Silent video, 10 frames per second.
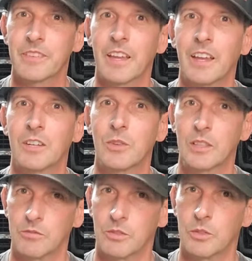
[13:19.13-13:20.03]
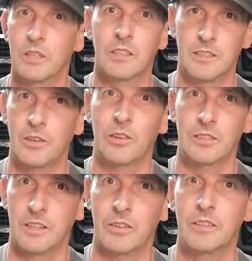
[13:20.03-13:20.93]
and drain the fluid, etc.,
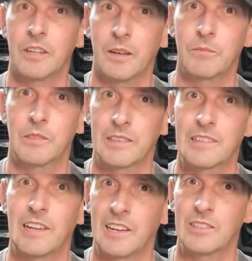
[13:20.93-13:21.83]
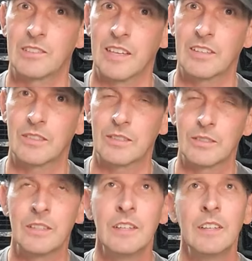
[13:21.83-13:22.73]
etc. Yeah, got to do that too.